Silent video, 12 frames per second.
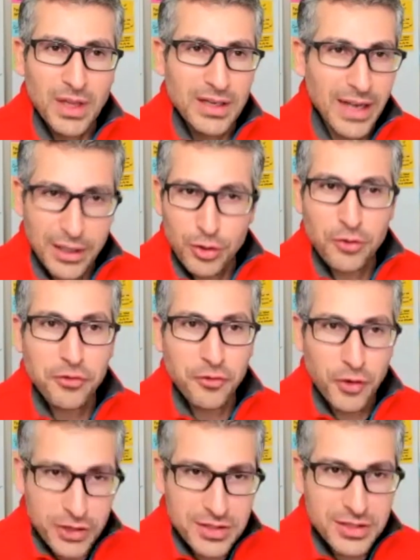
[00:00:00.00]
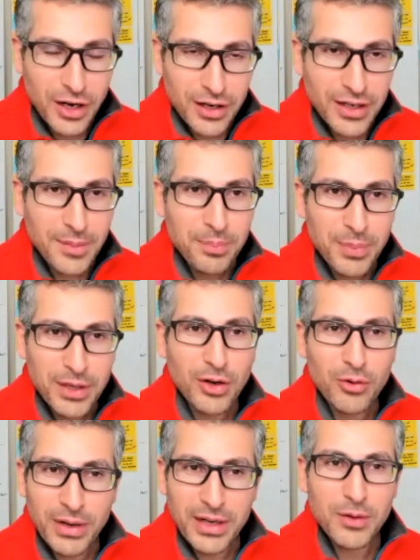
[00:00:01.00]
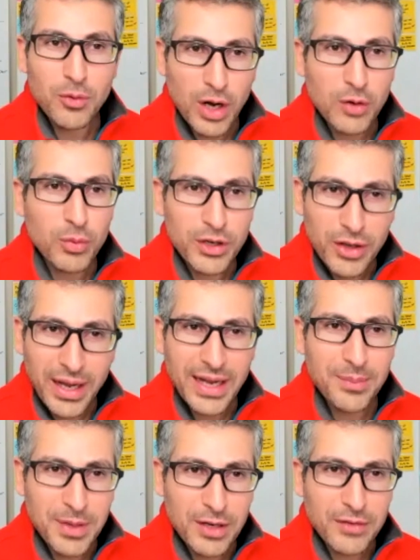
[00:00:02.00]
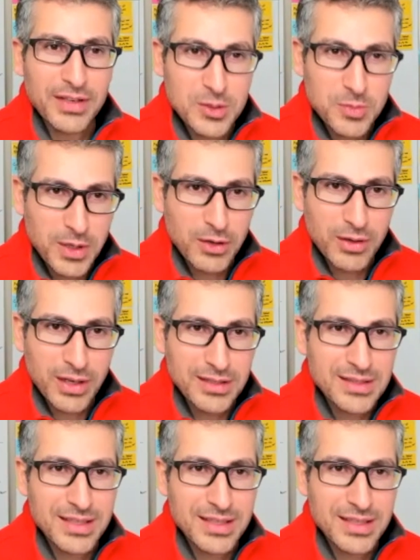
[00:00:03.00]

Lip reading: not your first startup, but already one where you had a bit of experience.